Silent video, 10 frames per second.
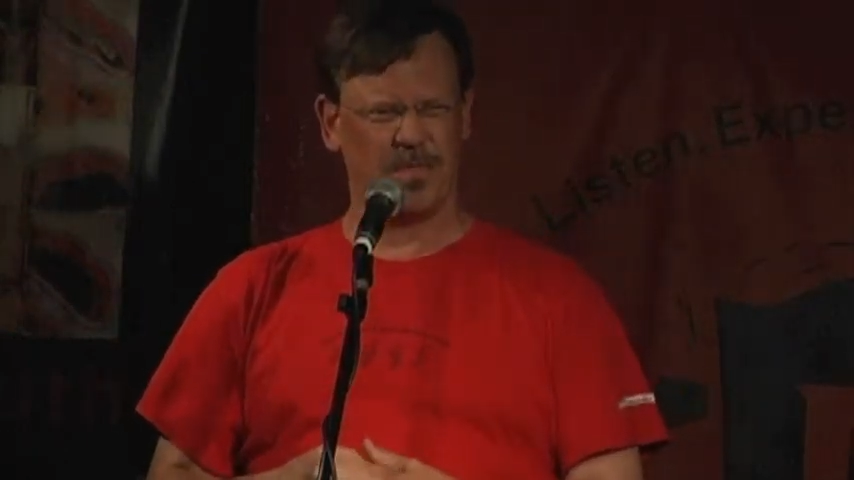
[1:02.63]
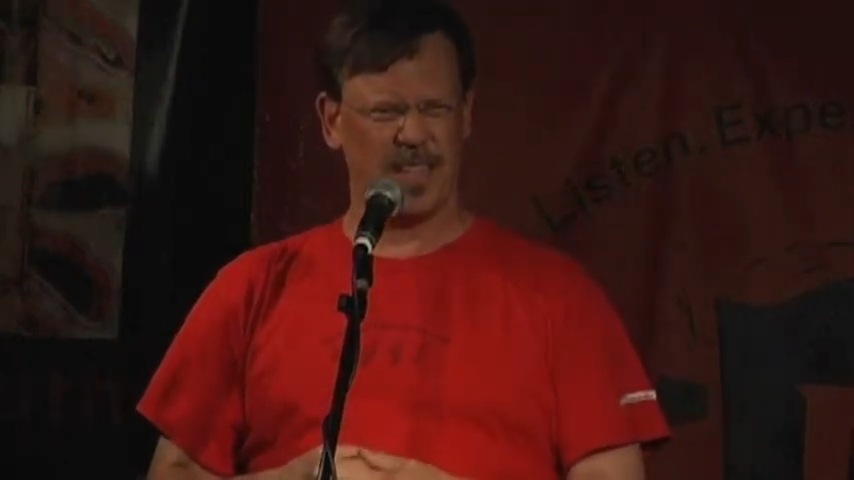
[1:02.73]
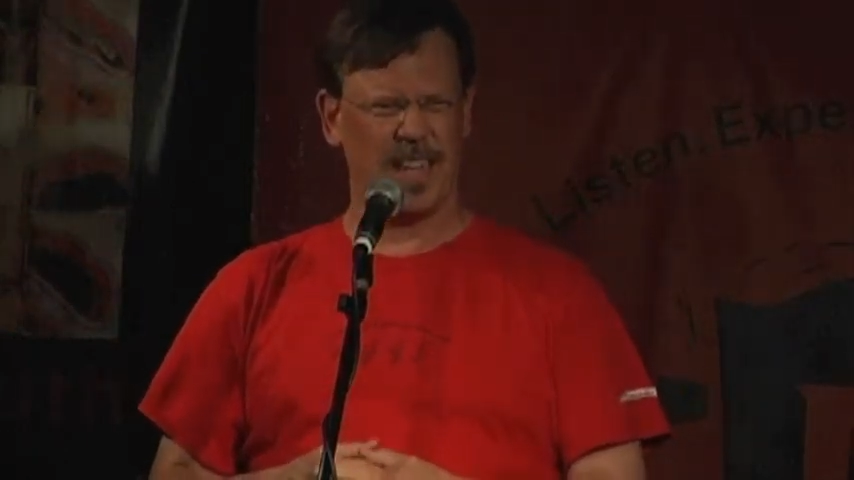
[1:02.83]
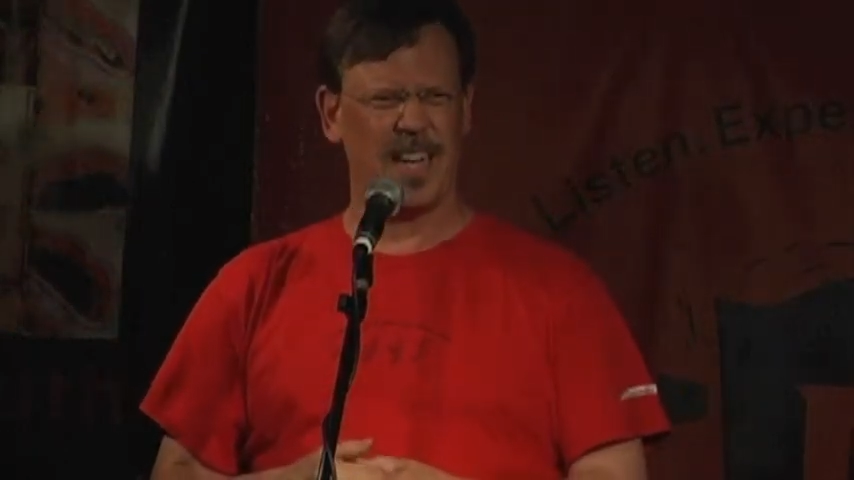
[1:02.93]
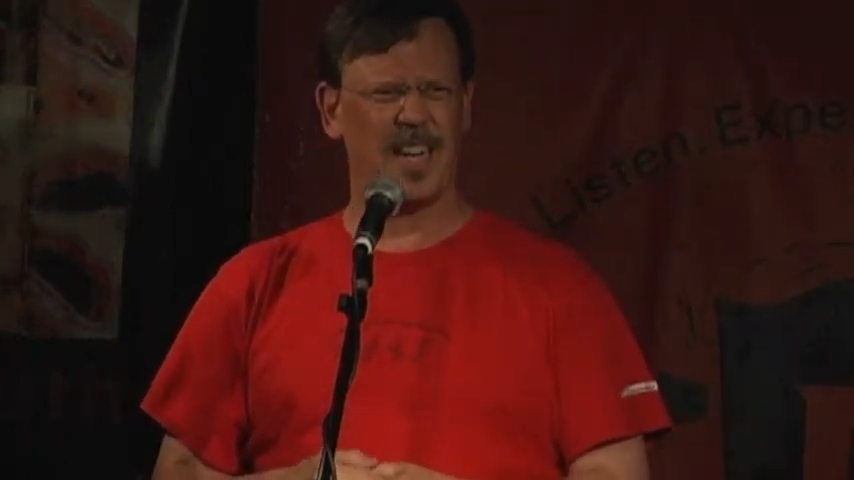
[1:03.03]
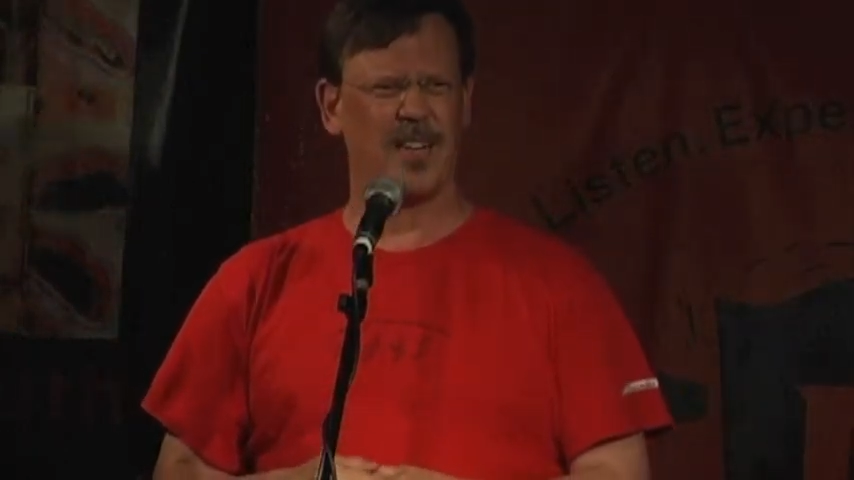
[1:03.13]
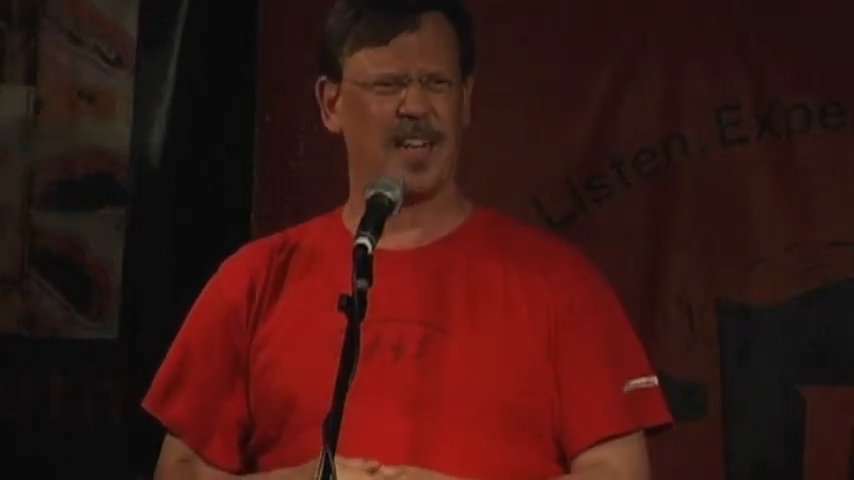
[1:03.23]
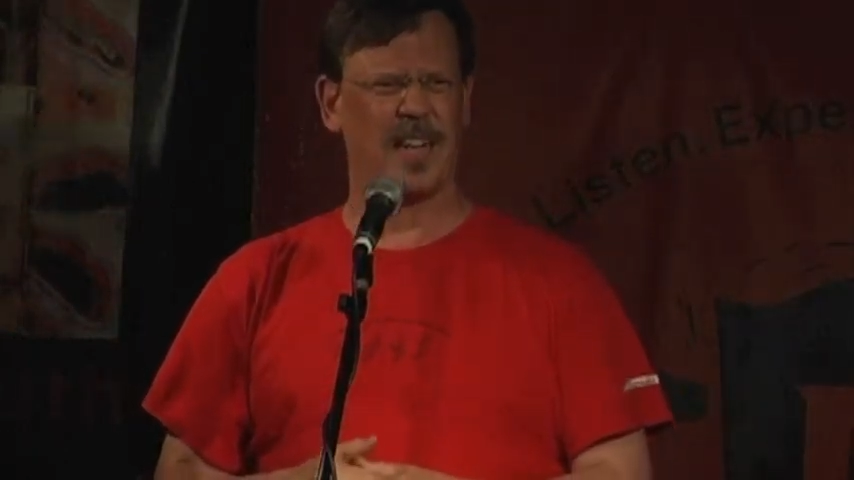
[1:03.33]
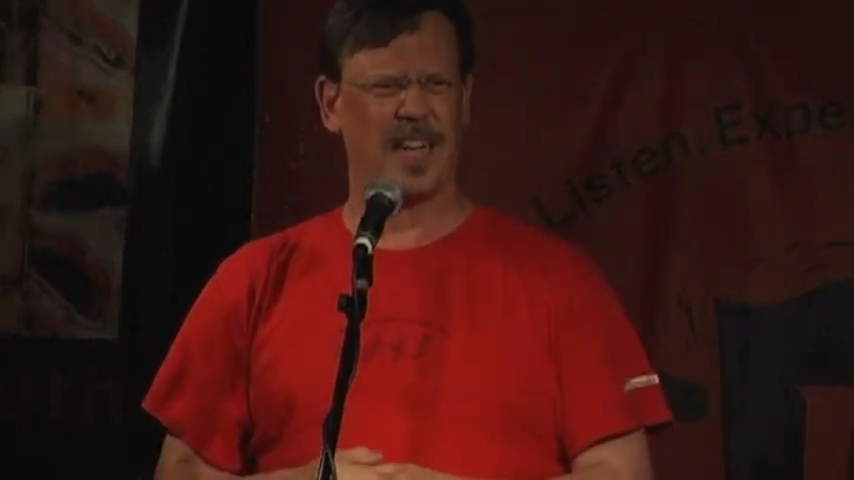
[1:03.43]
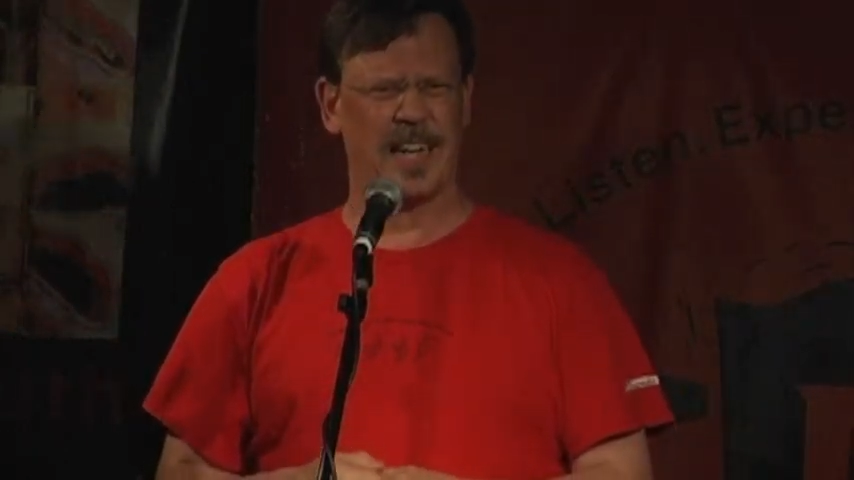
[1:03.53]
a
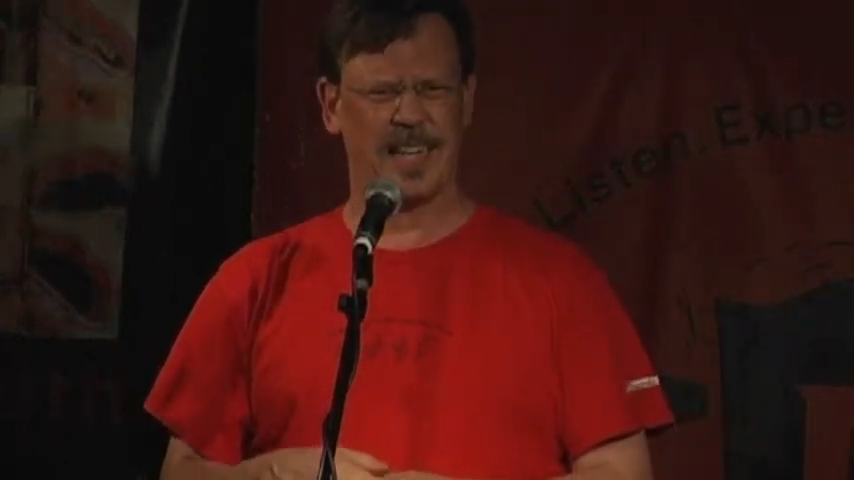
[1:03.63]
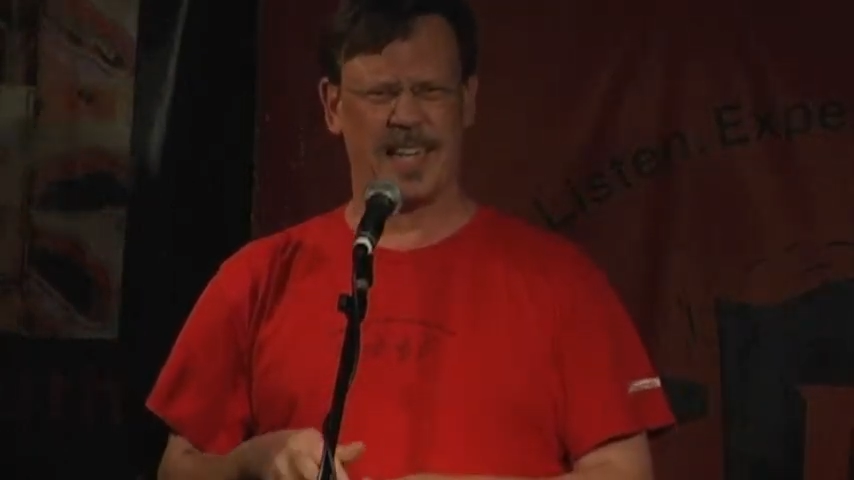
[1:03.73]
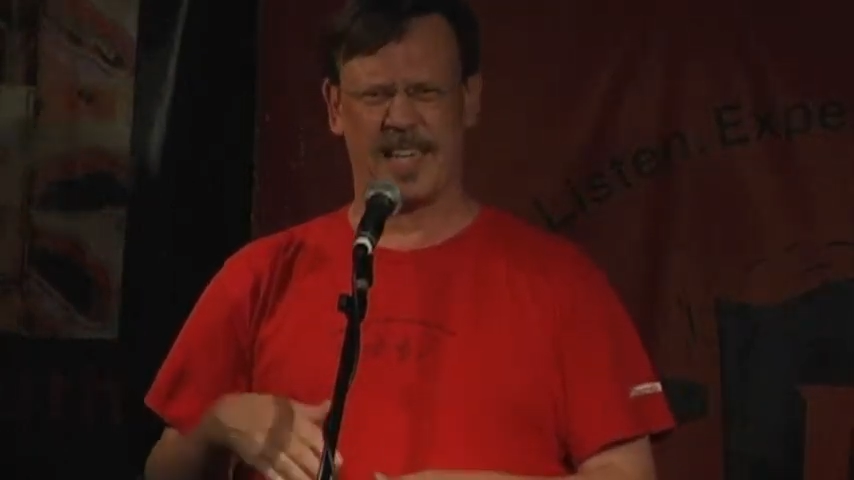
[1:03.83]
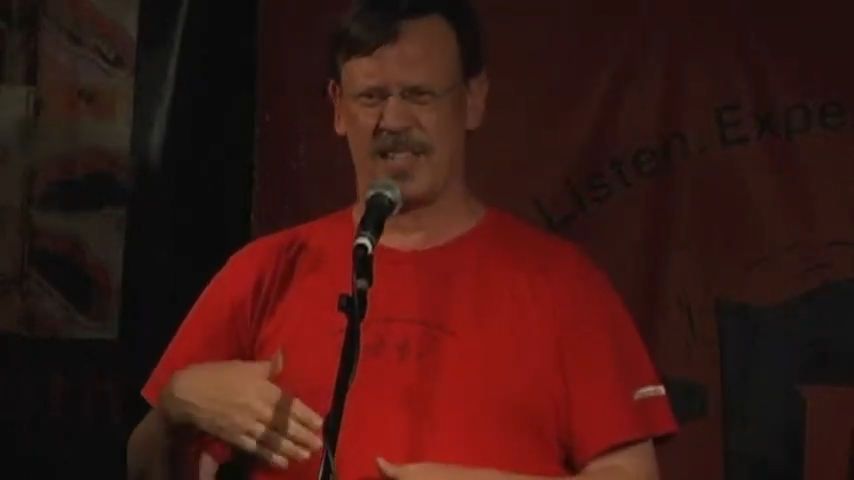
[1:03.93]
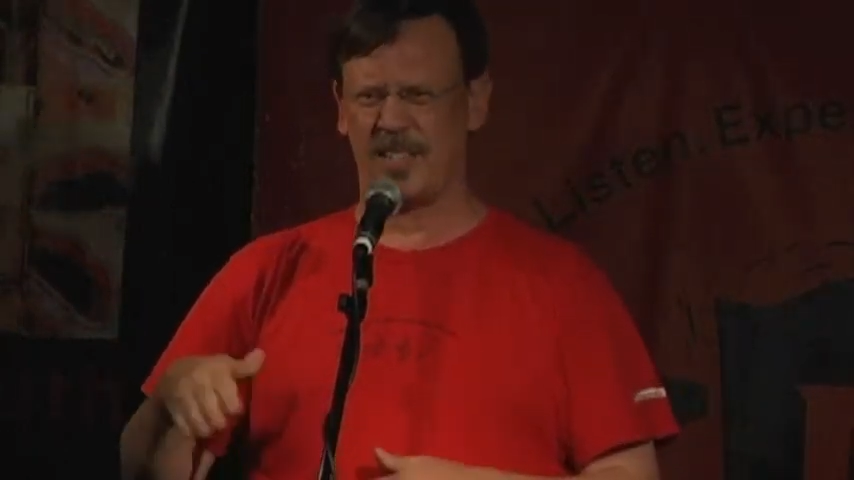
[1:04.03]
hearing guy again.